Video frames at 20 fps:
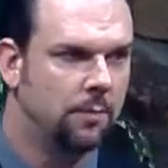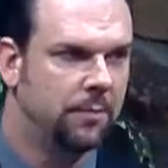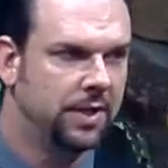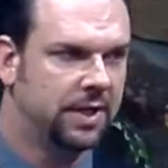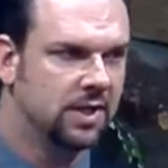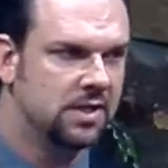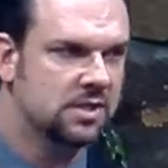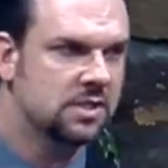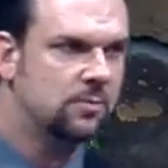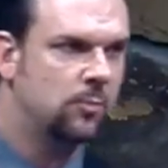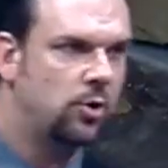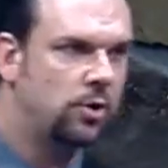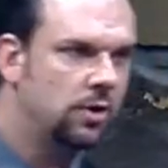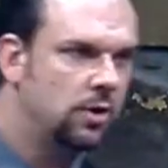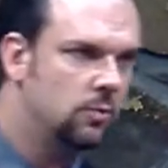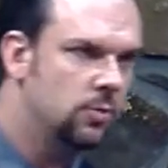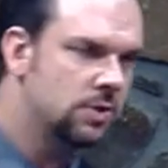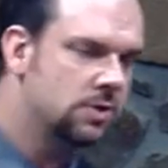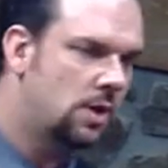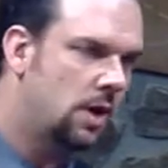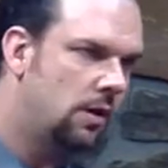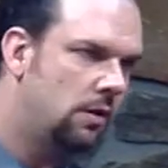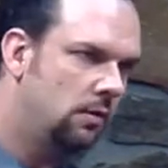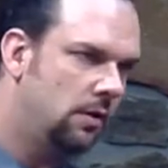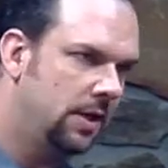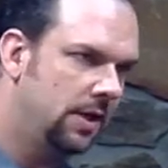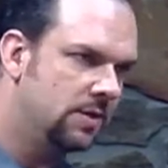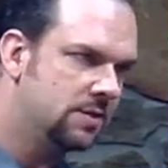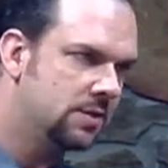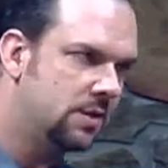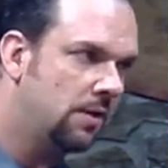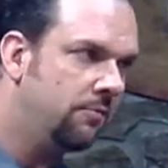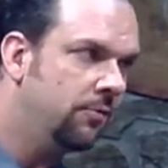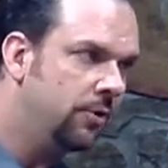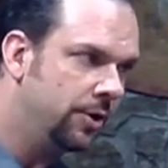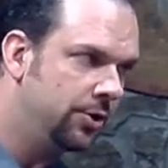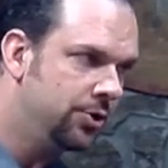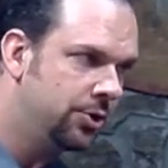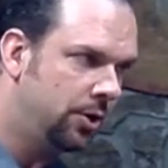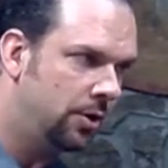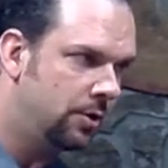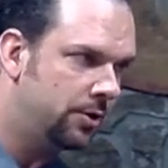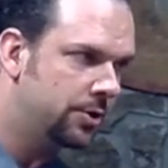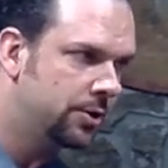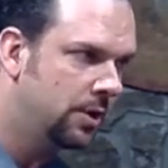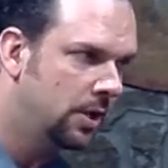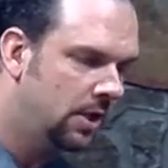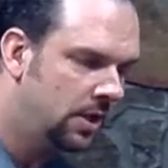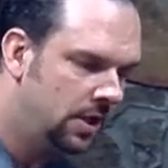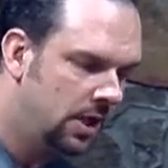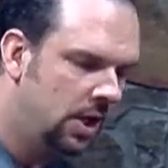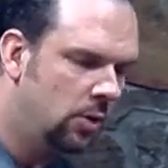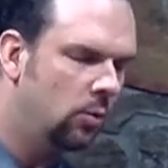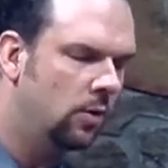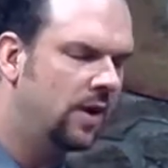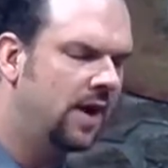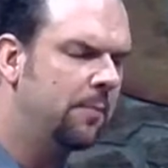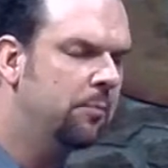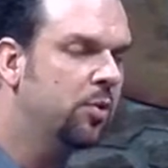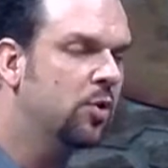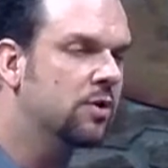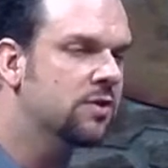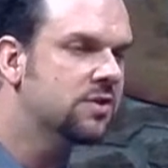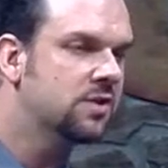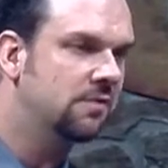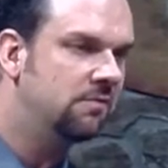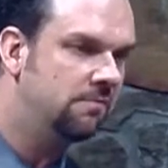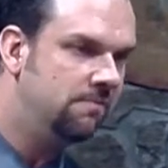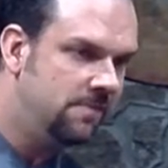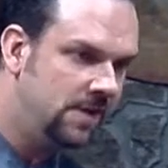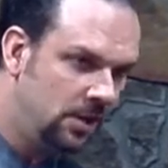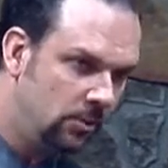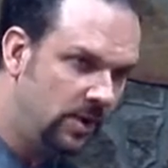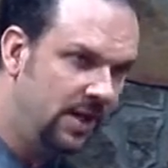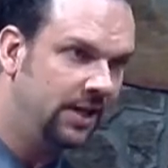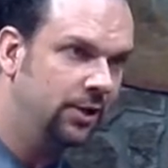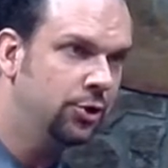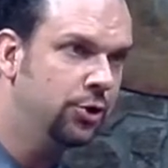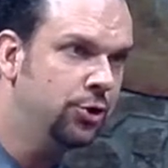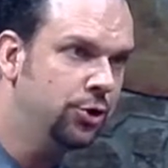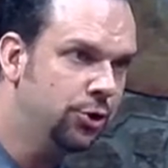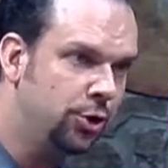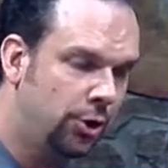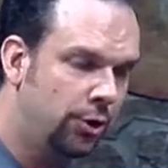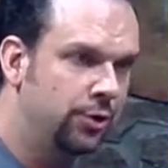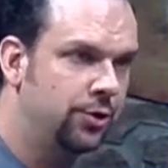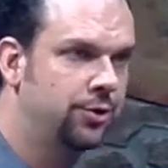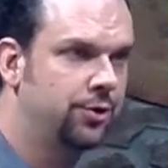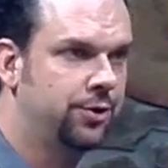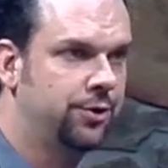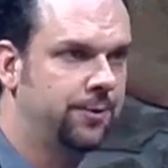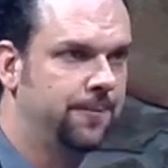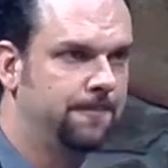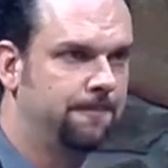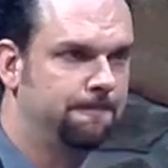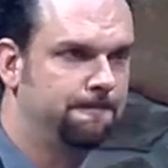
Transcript: Because Smyrna was not only a suffering church, they were a persevering church.